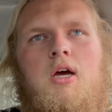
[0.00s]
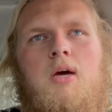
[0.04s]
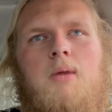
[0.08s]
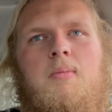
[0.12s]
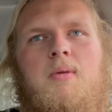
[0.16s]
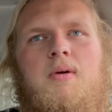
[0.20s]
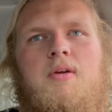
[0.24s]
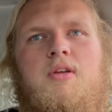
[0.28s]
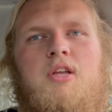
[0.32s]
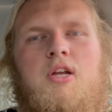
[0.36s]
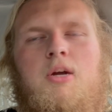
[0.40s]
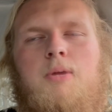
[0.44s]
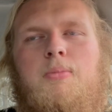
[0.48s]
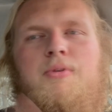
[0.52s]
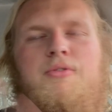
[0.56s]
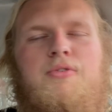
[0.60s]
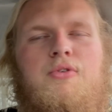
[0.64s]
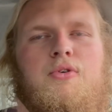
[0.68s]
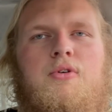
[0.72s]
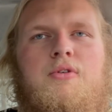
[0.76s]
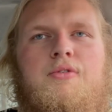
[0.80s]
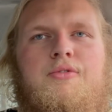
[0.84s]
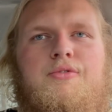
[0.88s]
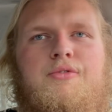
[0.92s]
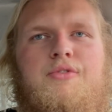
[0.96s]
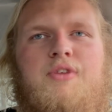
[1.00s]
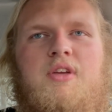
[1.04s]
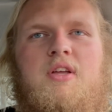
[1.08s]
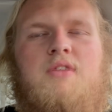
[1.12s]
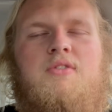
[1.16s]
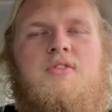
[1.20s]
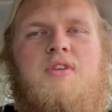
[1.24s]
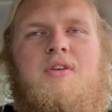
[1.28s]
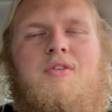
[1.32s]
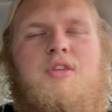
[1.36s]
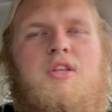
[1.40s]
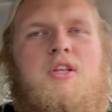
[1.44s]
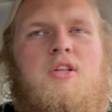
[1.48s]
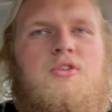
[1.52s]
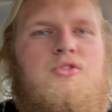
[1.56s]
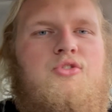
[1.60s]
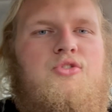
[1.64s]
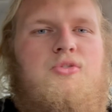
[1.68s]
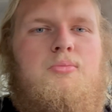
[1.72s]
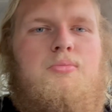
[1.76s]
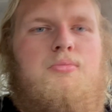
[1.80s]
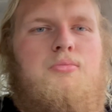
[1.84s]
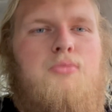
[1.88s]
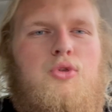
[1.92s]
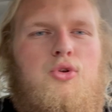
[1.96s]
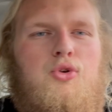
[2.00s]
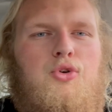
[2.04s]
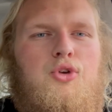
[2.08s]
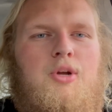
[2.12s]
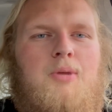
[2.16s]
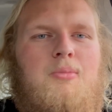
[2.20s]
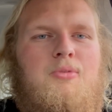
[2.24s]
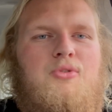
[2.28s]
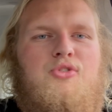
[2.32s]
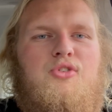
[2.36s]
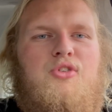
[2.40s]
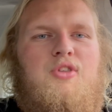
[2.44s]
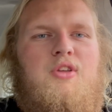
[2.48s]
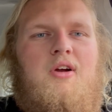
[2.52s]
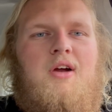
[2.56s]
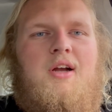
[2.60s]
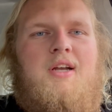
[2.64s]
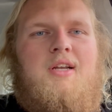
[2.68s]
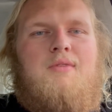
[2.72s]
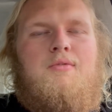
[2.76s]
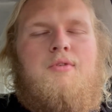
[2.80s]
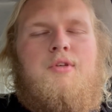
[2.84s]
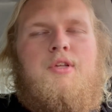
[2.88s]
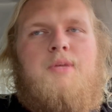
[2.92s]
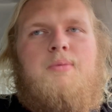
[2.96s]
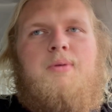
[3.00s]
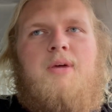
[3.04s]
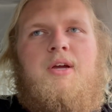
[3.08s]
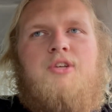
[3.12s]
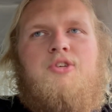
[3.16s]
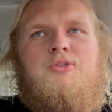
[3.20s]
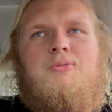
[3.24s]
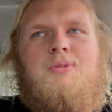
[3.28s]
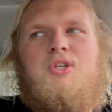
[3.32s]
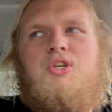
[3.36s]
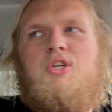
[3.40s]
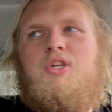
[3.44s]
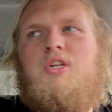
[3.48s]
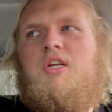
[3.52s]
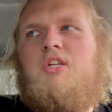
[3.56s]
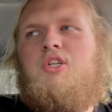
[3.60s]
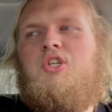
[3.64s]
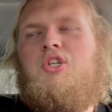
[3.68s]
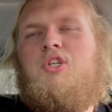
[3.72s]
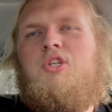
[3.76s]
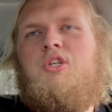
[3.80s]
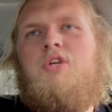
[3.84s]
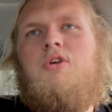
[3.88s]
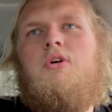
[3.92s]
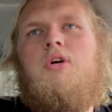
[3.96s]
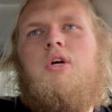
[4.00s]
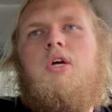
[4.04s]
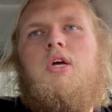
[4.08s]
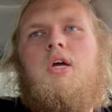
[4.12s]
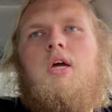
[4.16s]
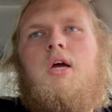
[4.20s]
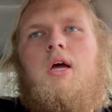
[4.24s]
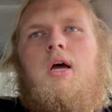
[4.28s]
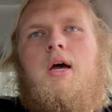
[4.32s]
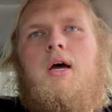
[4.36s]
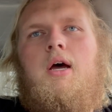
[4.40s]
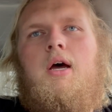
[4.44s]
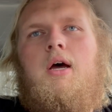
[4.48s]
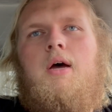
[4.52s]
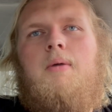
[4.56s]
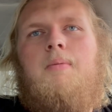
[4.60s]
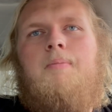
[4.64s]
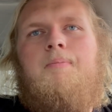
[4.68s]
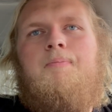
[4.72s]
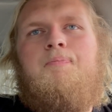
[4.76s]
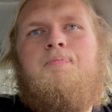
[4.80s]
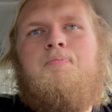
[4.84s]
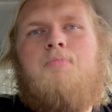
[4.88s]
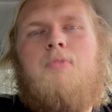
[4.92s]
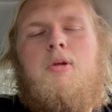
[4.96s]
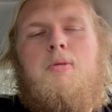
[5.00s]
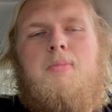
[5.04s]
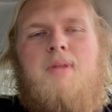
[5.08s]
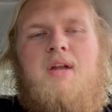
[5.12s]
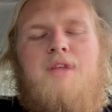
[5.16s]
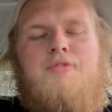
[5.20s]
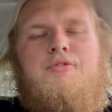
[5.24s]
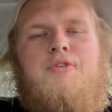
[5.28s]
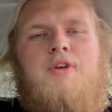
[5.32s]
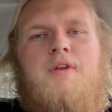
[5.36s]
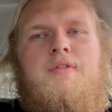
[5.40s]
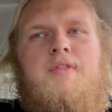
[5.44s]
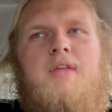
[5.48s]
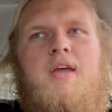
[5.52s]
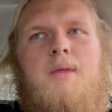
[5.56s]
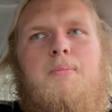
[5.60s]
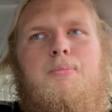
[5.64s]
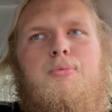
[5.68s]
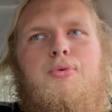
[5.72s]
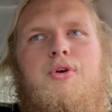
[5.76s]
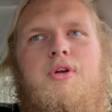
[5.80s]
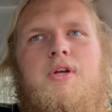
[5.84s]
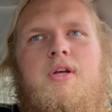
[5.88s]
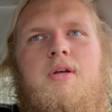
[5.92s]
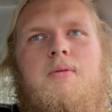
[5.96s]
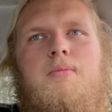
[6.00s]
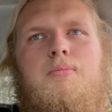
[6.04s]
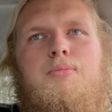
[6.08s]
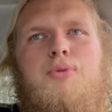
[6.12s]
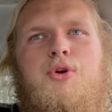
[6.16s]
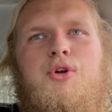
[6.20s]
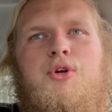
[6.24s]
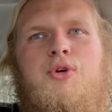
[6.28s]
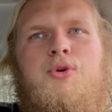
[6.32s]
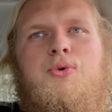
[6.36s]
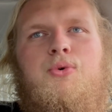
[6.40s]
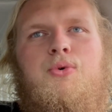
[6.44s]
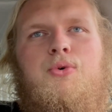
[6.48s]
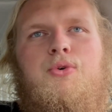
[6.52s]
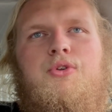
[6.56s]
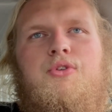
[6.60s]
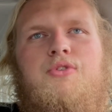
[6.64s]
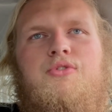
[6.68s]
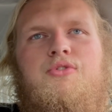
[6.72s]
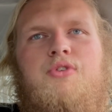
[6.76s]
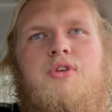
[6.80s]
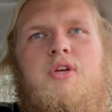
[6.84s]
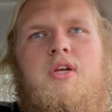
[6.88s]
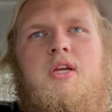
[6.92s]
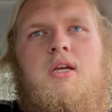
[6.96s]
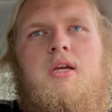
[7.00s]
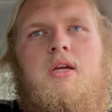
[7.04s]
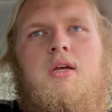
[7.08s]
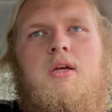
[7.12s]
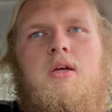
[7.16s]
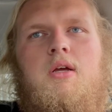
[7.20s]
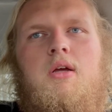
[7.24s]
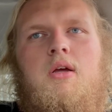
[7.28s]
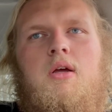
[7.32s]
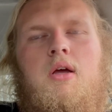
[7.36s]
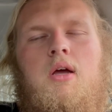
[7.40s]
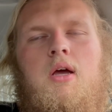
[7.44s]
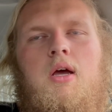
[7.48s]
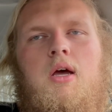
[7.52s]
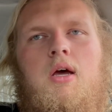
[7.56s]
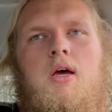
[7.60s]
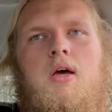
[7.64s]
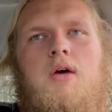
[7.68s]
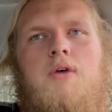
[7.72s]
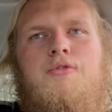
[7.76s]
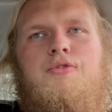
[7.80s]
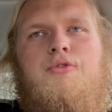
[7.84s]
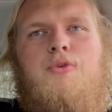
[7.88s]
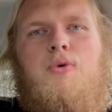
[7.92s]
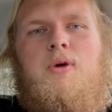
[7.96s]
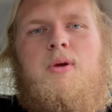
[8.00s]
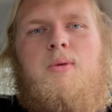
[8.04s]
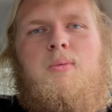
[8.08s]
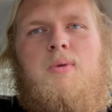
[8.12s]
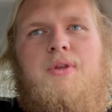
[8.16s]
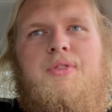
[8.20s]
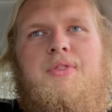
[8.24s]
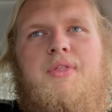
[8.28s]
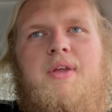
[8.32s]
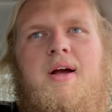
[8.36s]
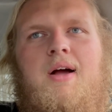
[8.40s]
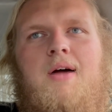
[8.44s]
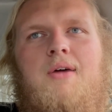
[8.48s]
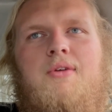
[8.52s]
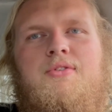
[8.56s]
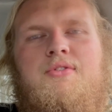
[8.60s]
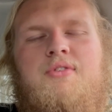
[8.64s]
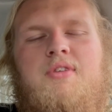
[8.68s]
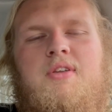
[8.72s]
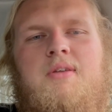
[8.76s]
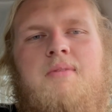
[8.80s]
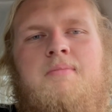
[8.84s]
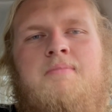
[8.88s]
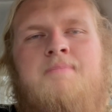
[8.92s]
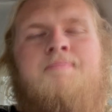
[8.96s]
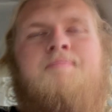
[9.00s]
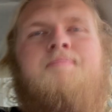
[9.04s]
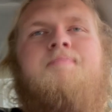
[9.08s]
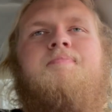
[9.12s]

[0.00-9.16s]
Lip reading: You know, before fees and everything. There's some little numbers in there I didn't really pay too much attention to. But I found that pretty cool to see. 41,000.